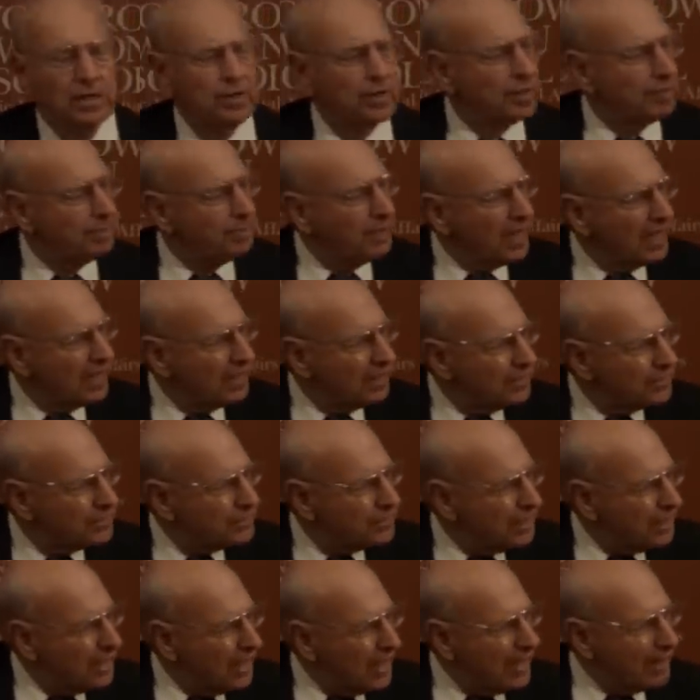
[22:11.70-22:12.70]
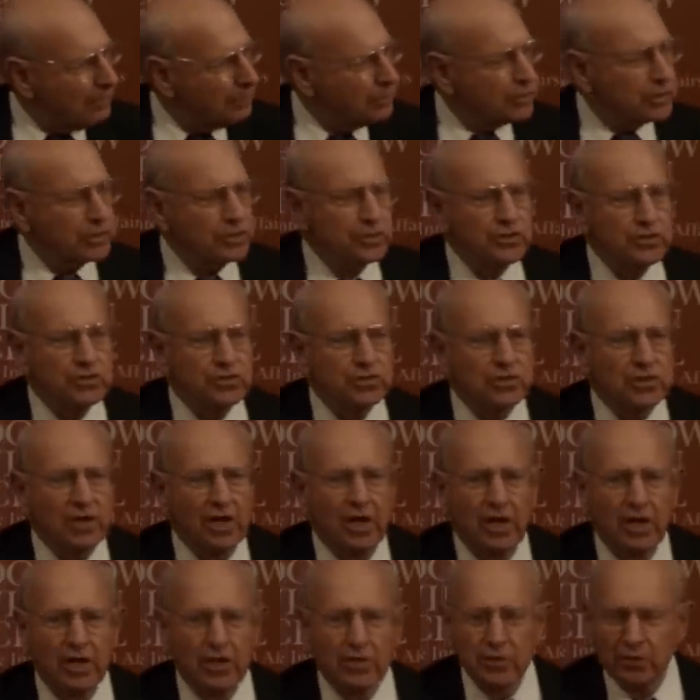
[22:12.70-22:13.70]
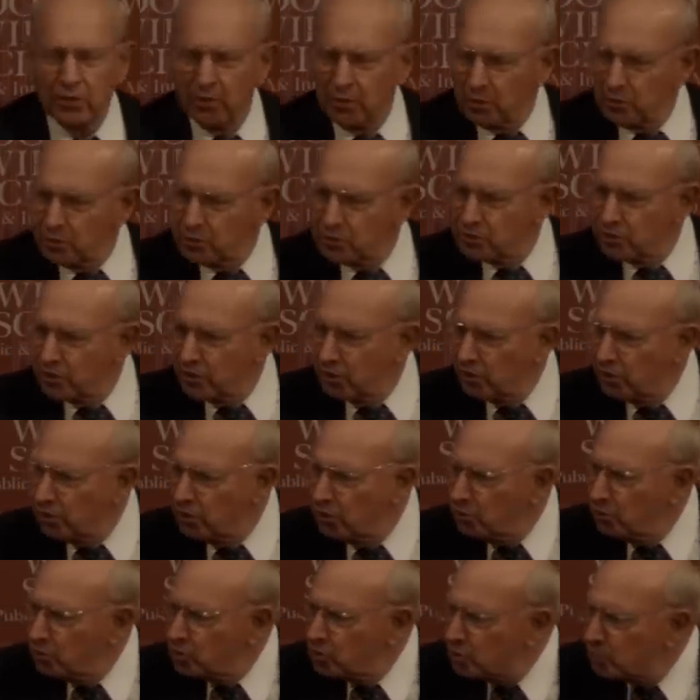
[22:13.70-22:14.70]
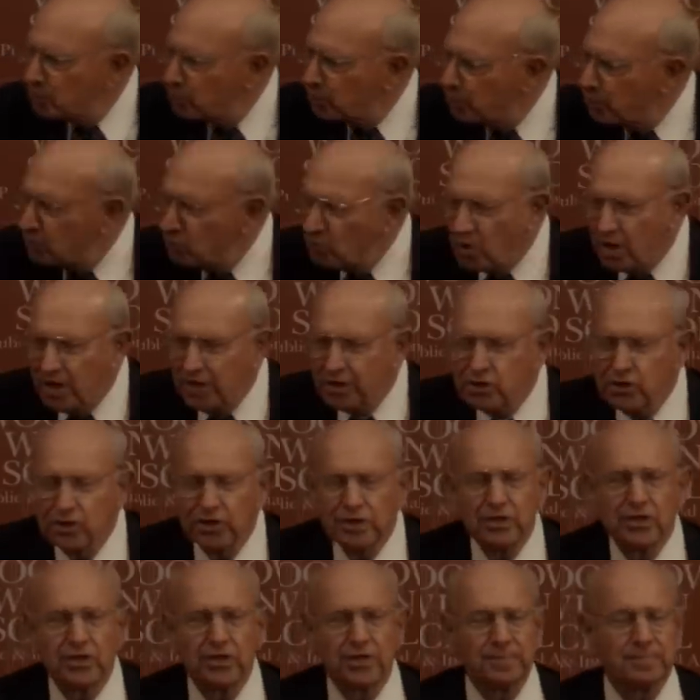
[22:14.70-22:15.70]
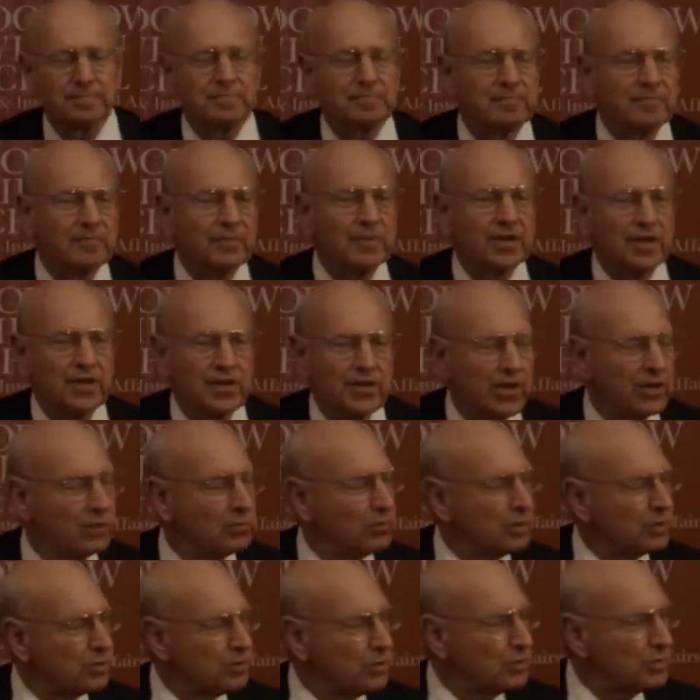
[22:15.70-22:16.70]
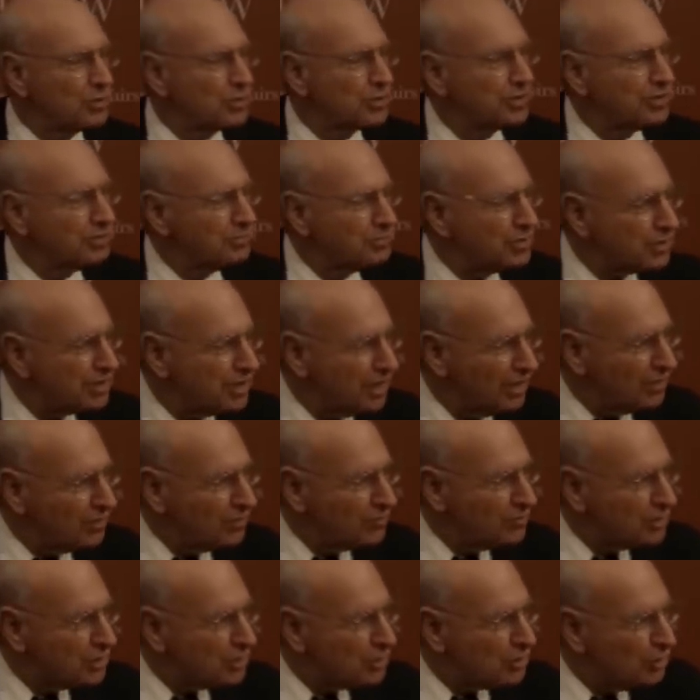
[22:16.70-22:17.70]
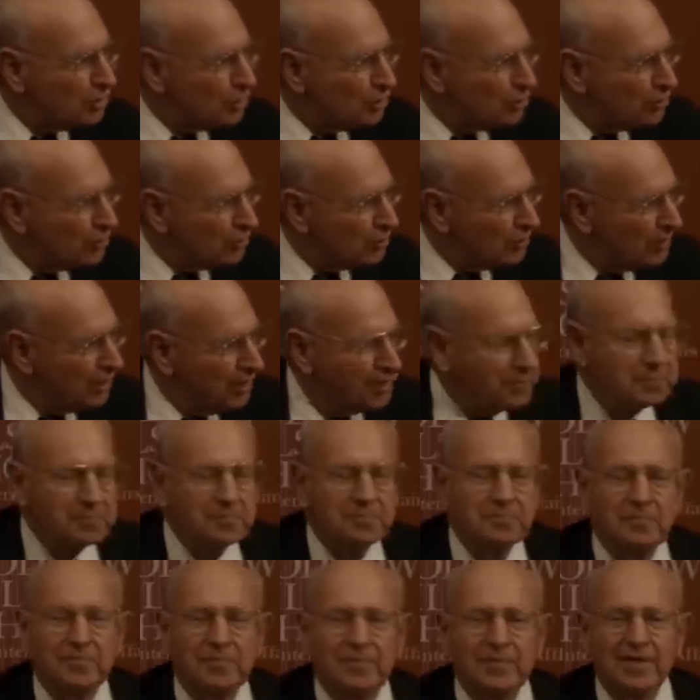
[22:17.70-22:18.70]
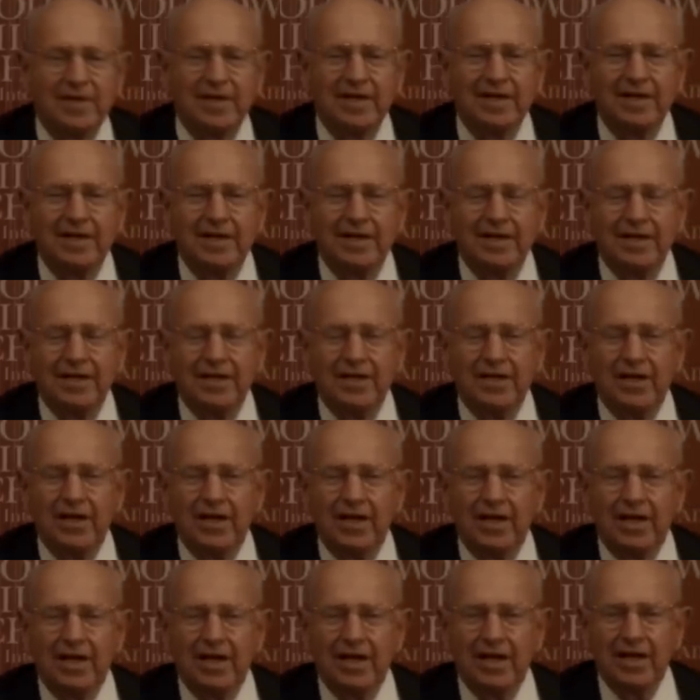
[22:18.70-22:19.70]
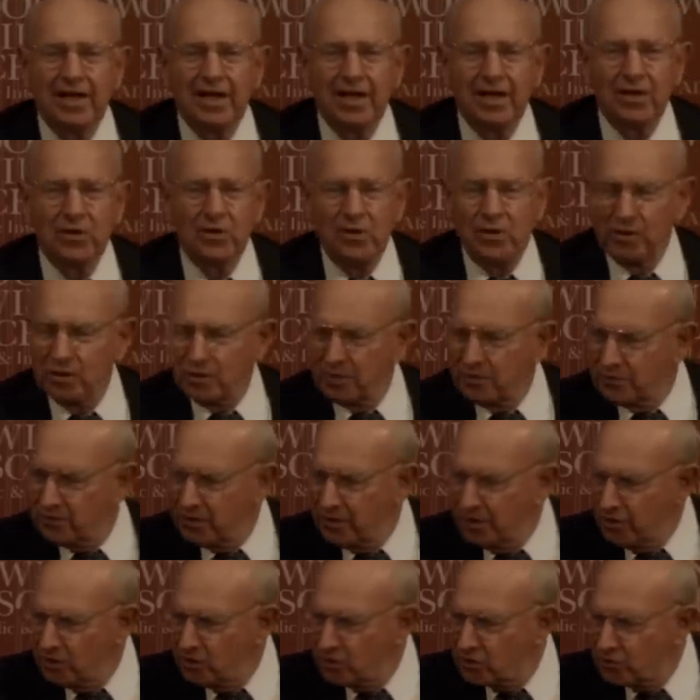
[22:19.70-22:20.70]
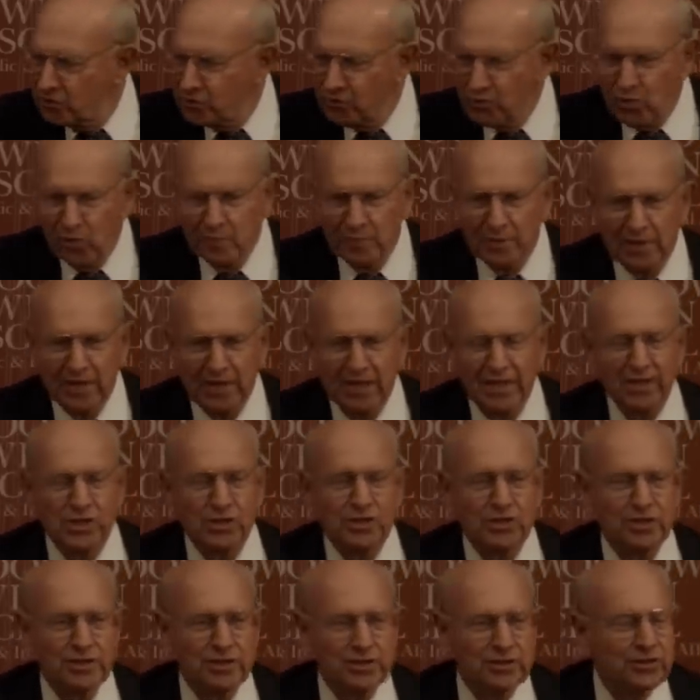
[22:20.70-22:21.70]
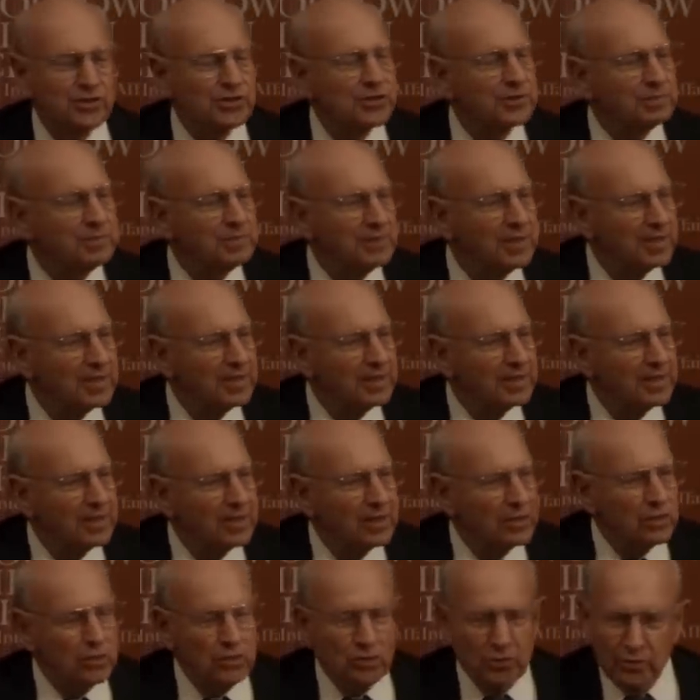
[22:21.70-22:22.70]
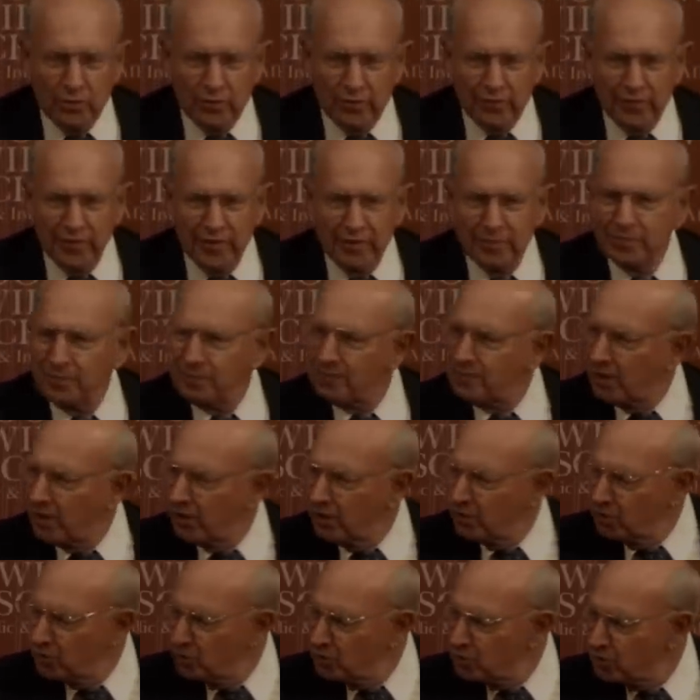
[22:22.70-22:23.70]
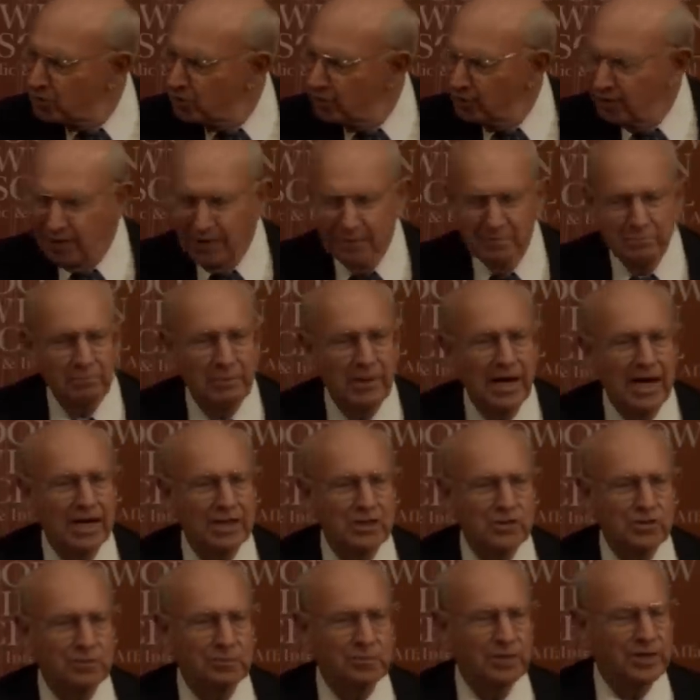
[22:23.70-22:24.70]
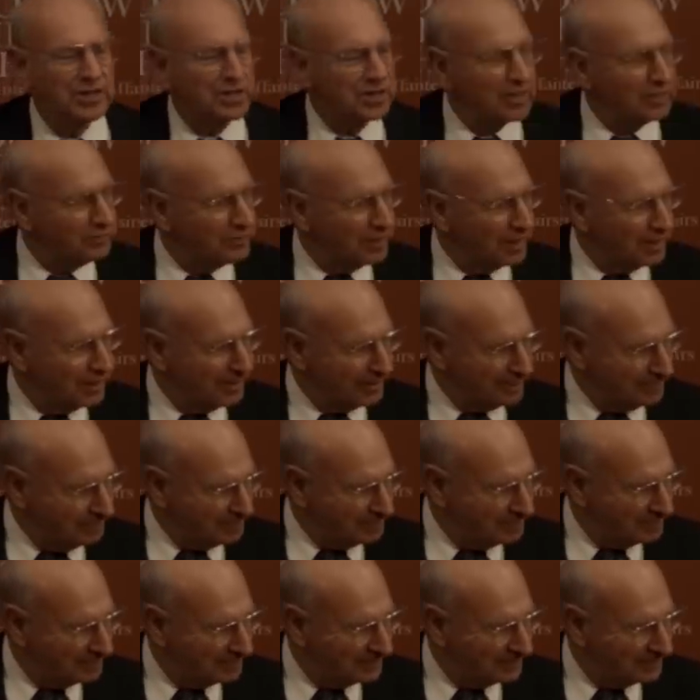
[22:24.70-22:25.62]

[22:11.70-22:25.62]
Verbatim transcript: The policy options are those that are usual in Washington they reduce themselves to three. In all of these formulations, two of them are usually impossibly difficult.